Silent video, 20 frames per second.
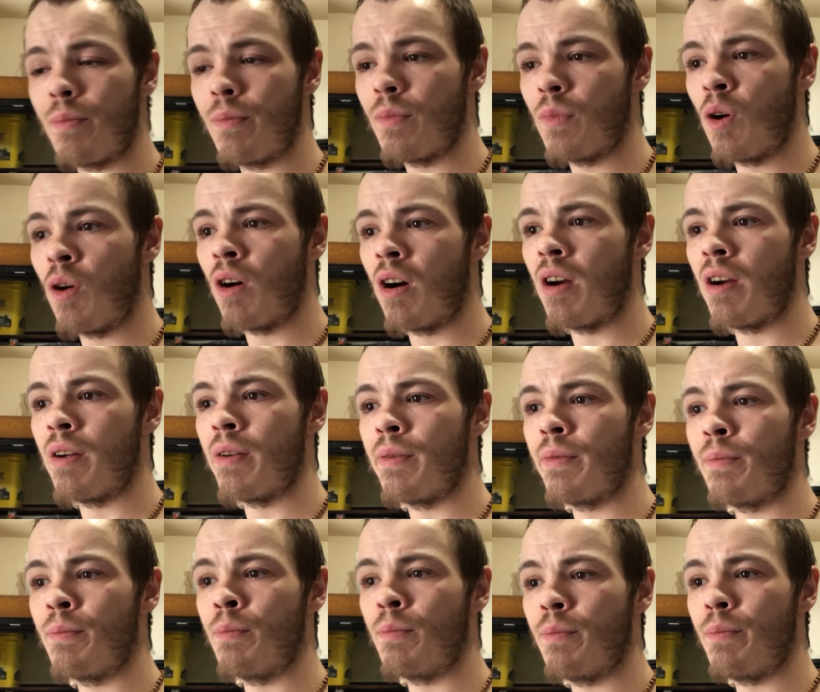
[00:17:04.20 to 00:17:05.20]
or
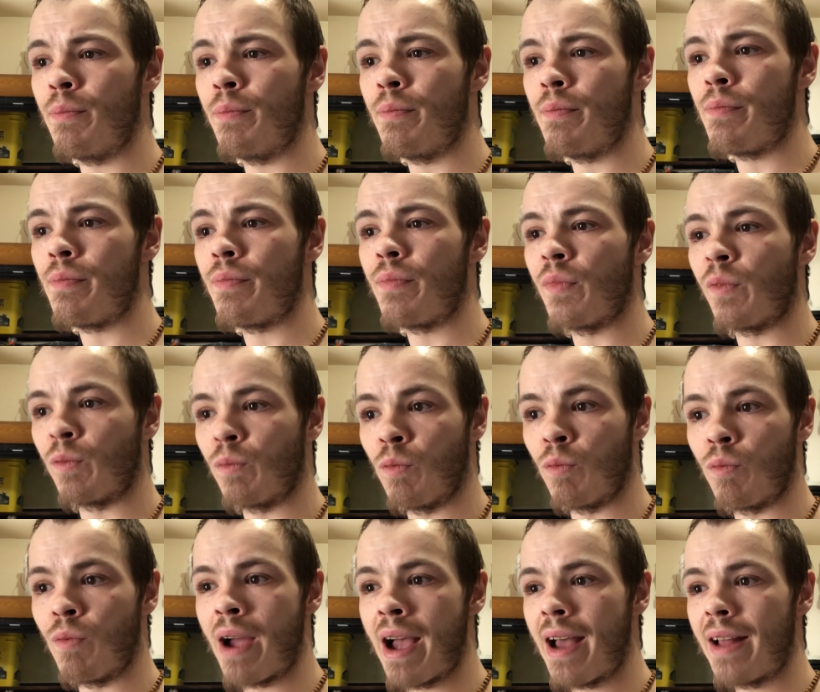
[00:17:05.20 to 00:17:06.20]

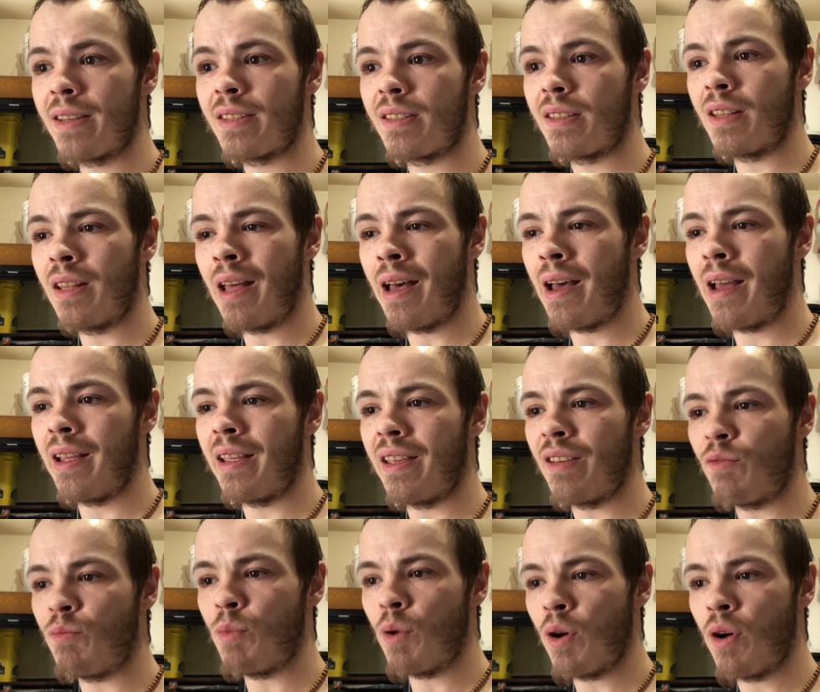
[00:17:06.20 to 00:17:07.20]
rats that
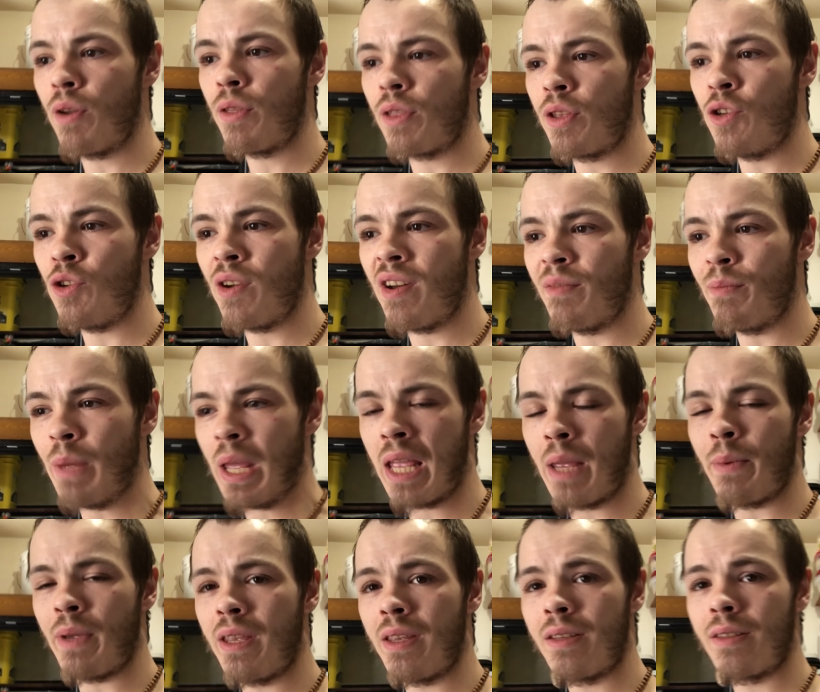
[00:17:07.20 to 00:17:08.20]
give birth and you have
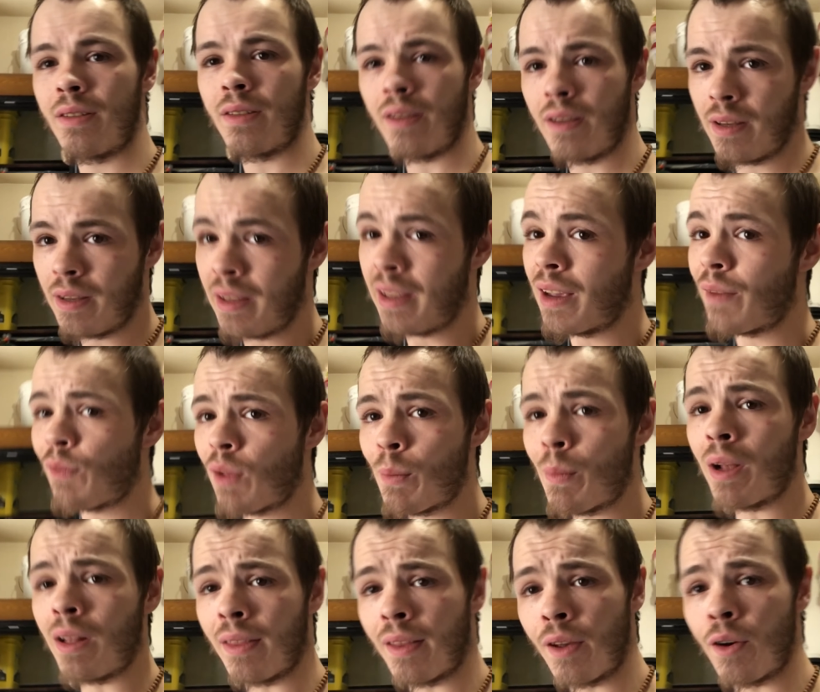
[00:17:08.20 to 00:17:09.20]
babies, give them a
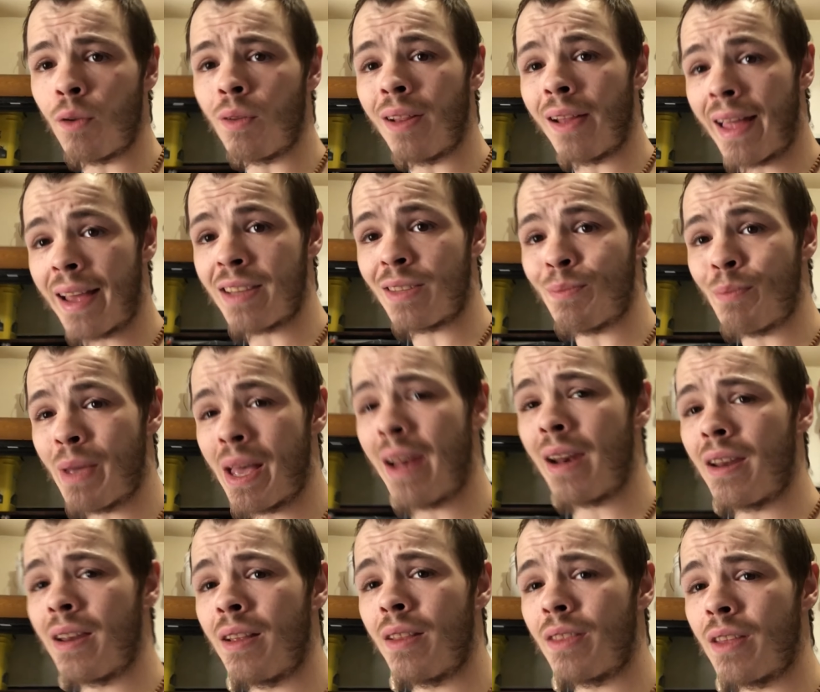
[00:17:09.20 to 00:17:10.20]
little less
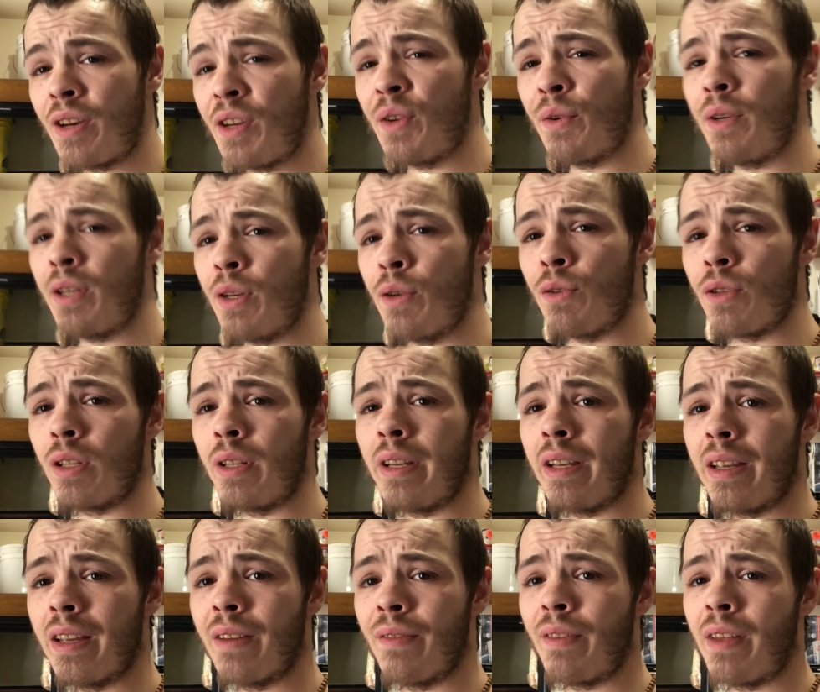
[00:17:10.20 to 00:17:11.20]
bedding than you would usually
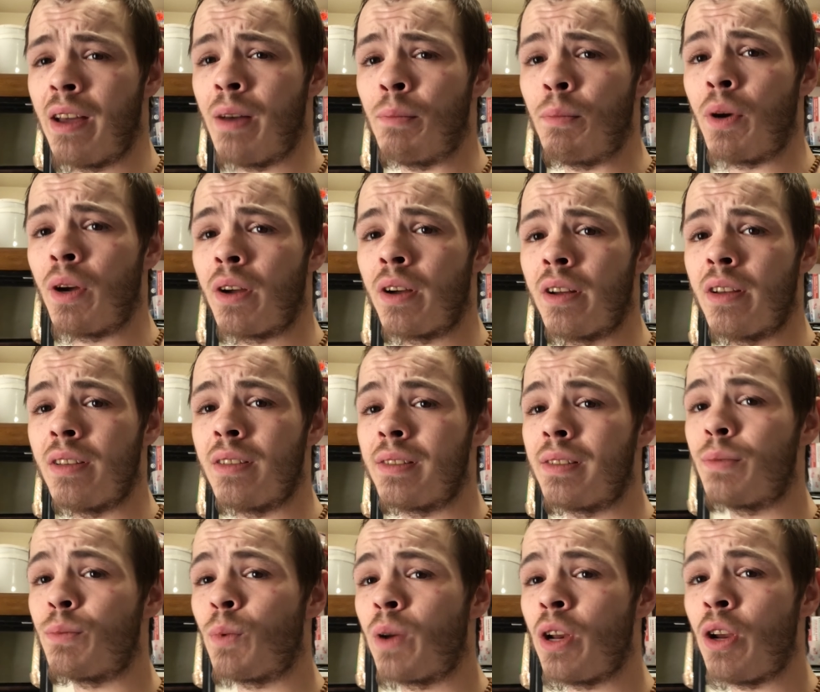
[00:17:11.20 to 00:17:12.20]
give them, because
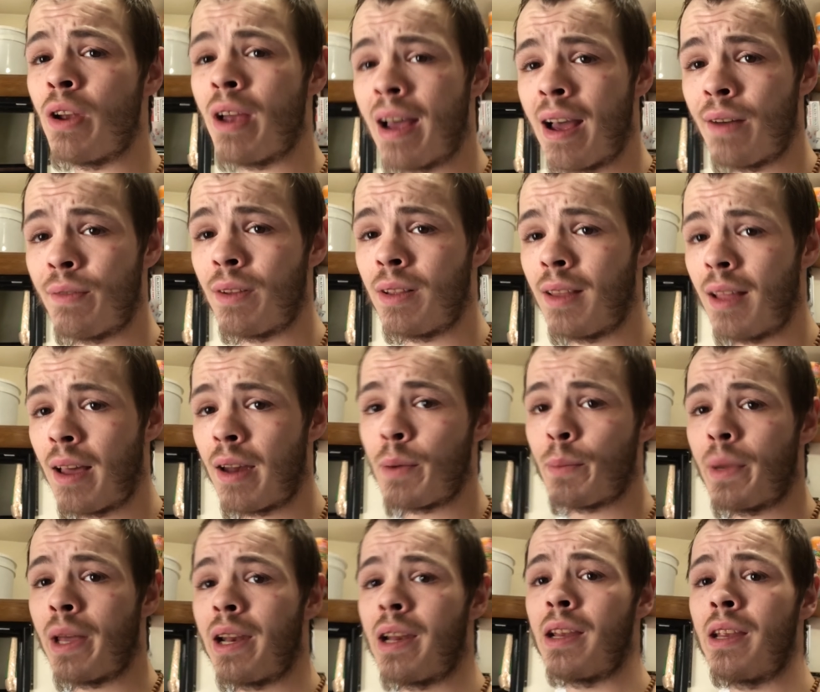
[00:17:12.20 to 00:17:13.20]
when you have a lot of
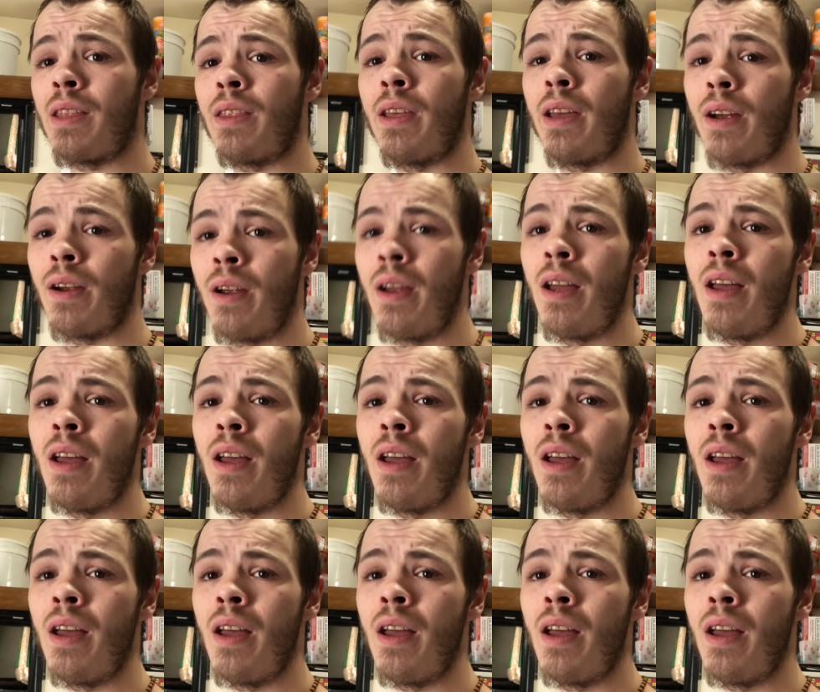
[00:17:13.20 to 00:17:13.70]
bedding in there,